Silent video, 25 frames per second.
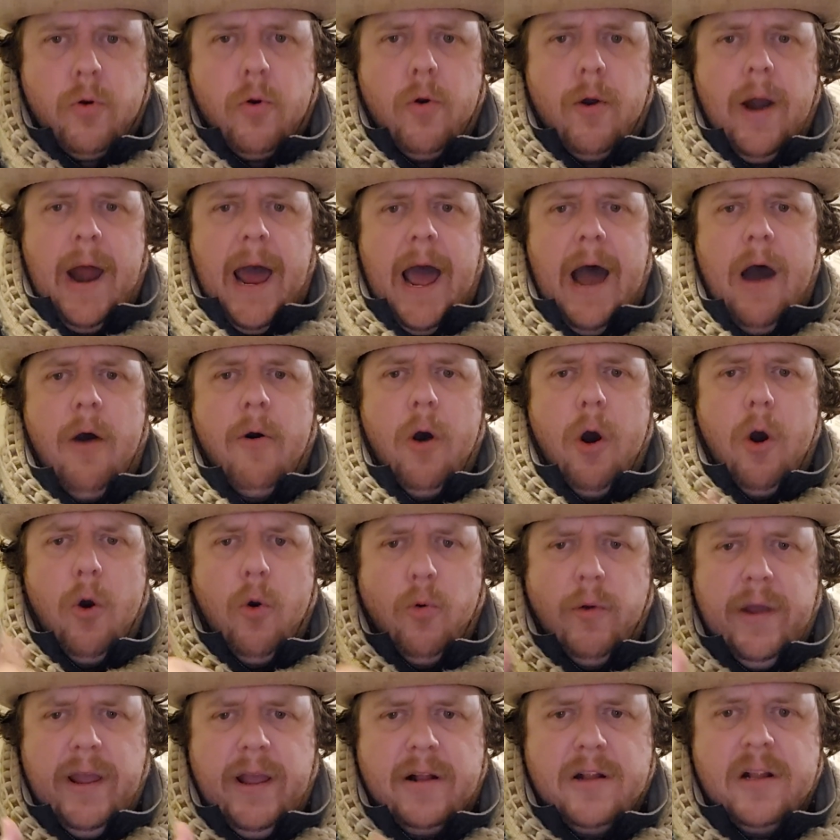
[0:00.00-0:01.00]
or how a
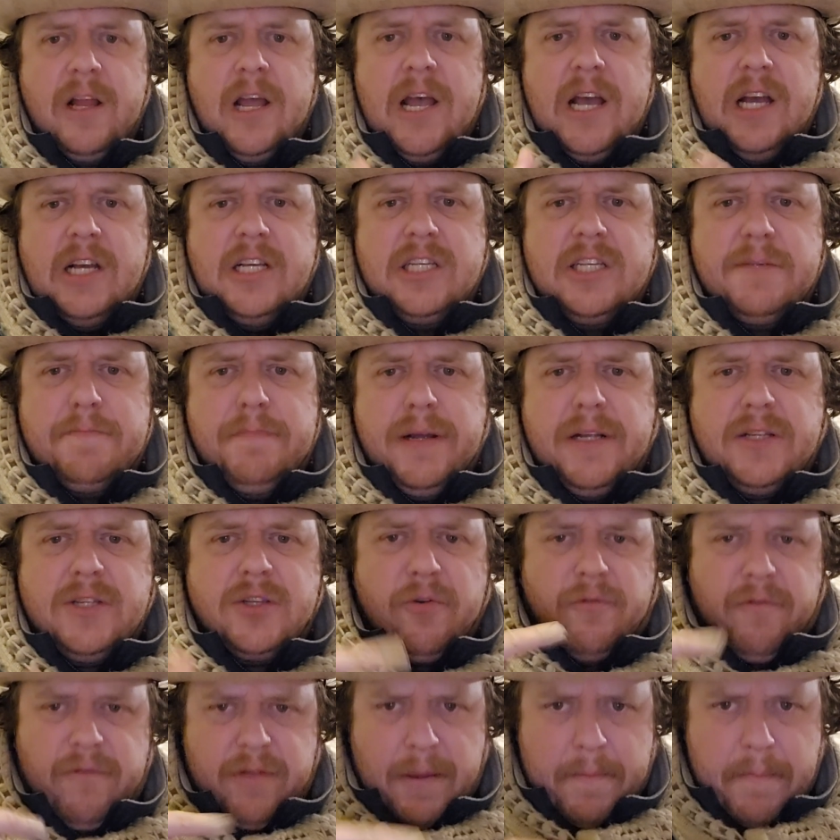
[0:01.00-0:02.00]
wheel spins
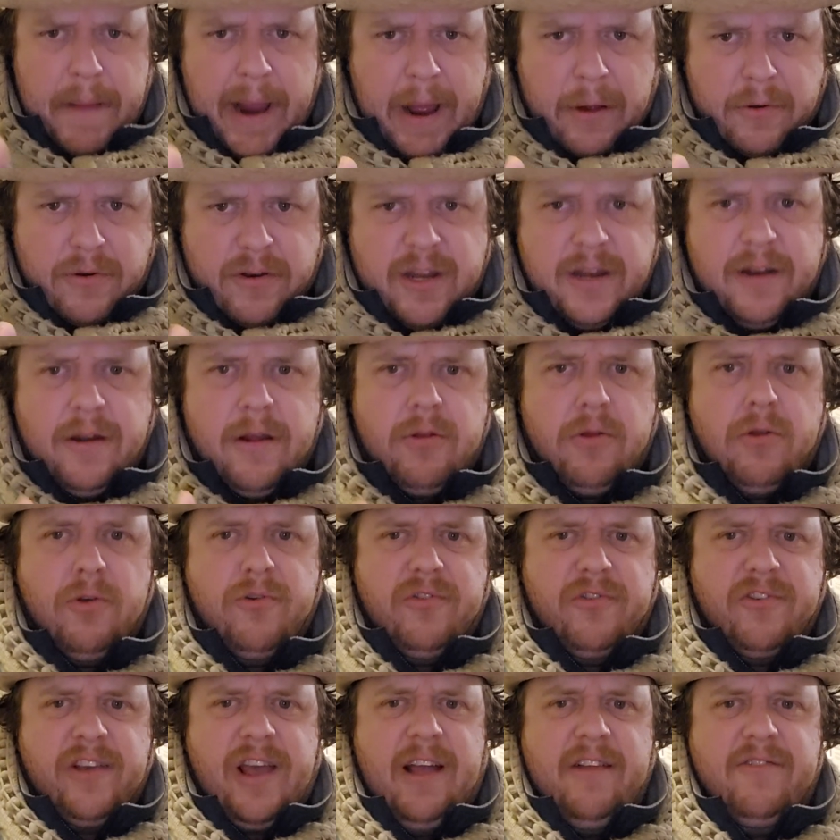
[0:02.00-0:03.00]
over the mountain, and
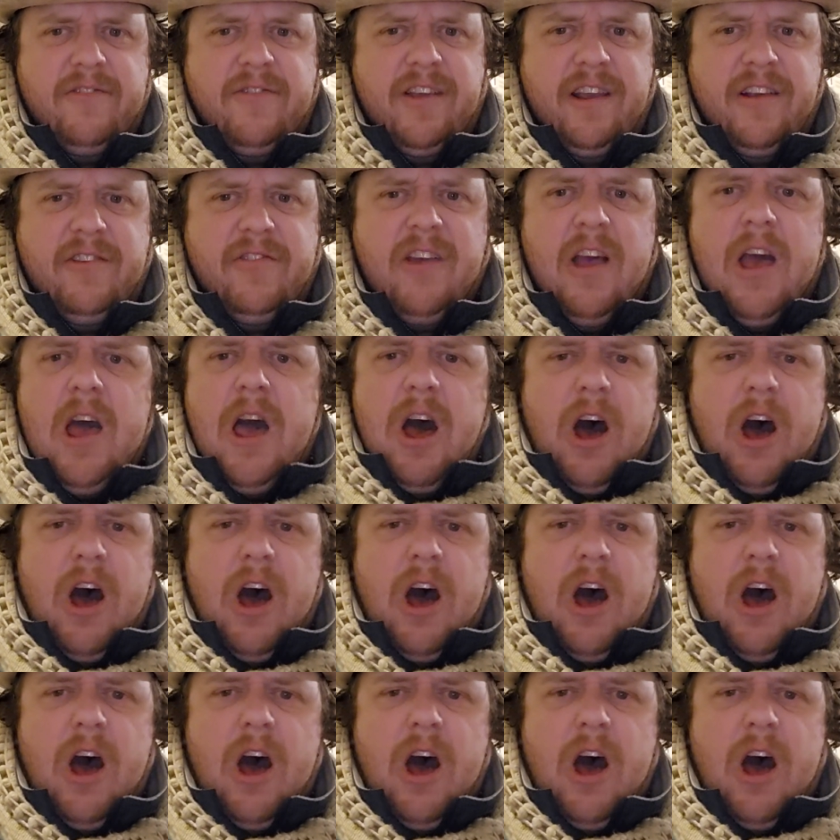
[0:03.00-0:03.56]
those kinds of things.